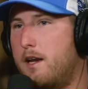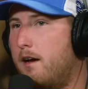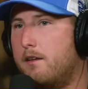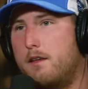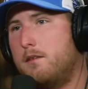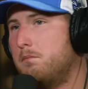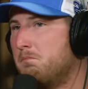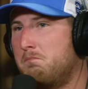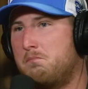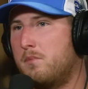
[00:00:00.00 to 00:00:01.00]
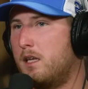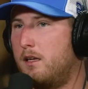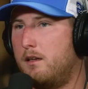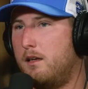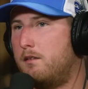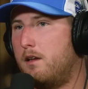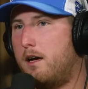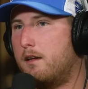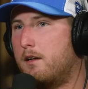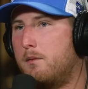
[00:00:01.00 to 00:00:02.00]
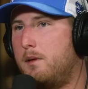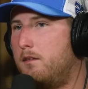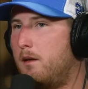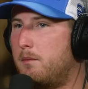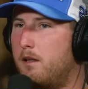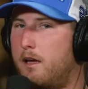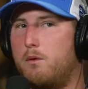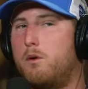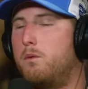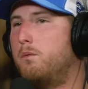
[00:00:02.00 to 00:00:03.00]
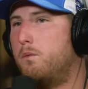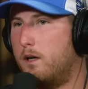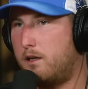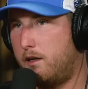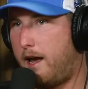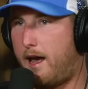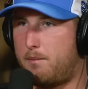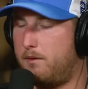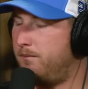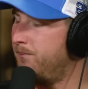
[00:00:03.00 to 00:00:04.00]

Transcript: now that it's not going to be something like, well, what could have happened?